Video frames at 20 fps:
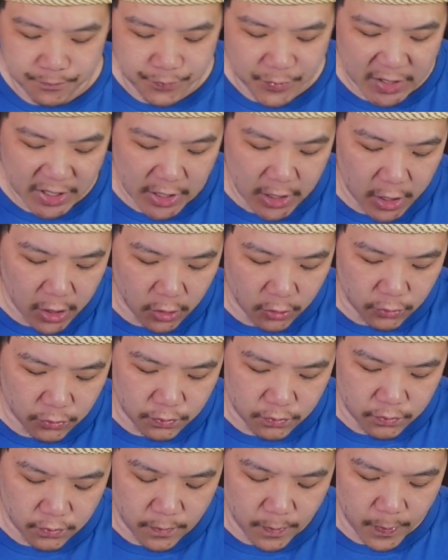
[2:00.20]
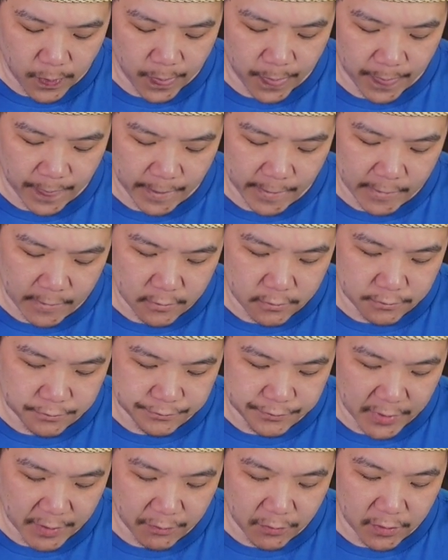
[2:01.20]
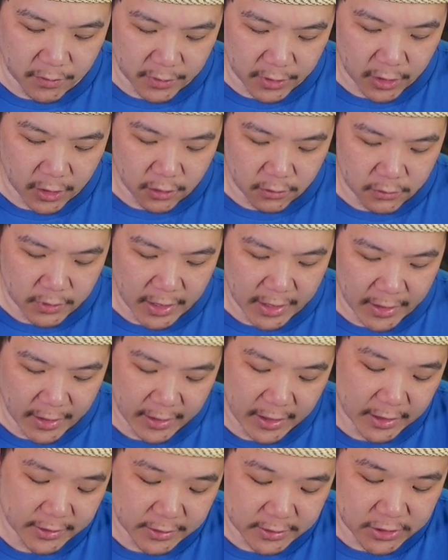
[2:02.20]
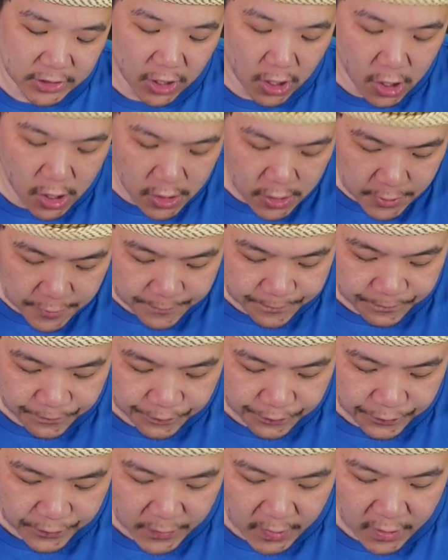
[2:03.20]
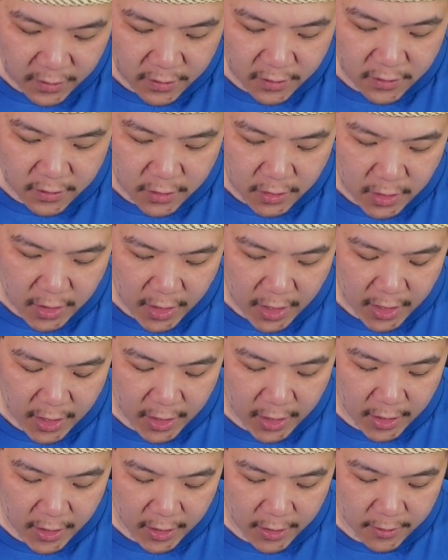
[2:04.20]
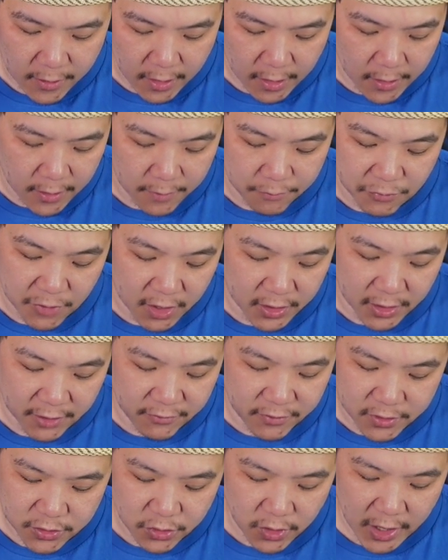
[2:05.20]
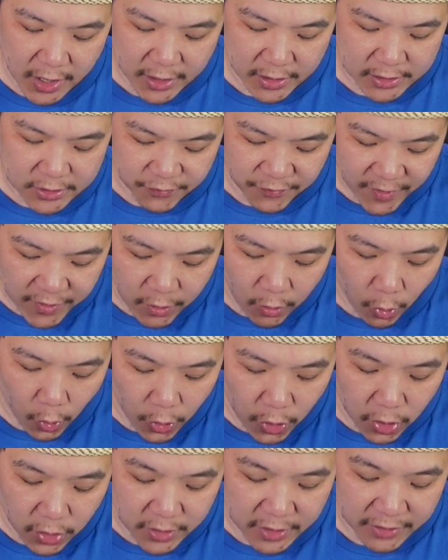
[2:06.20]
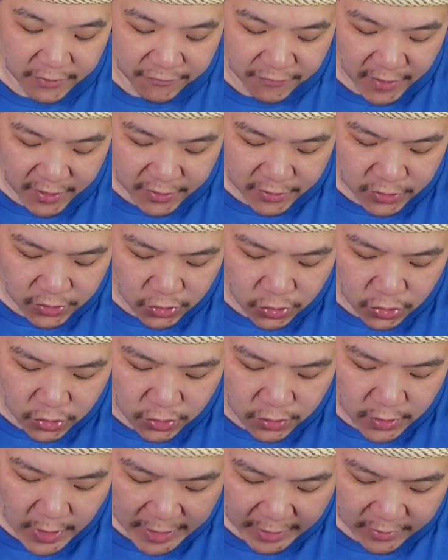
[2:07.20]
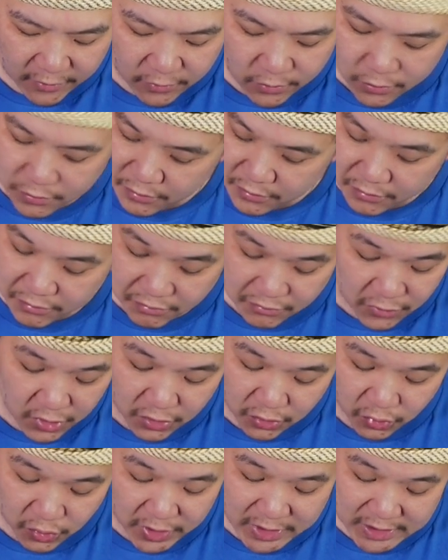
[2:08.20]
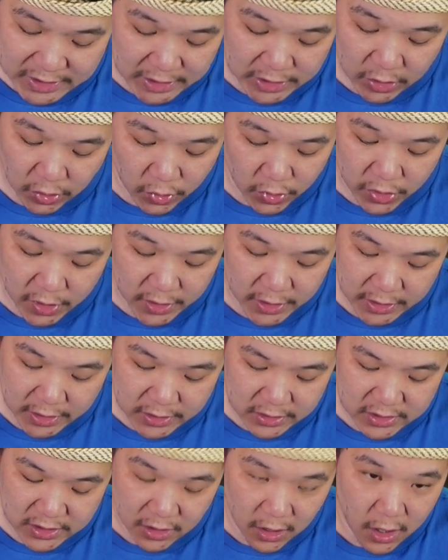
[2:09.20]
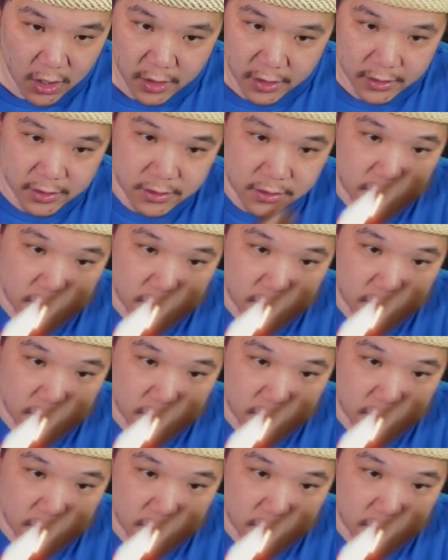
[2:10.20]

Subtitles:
you know, I got the cigar and I'm gonna give it a try. It's very oily, very like greasy, oily cigar.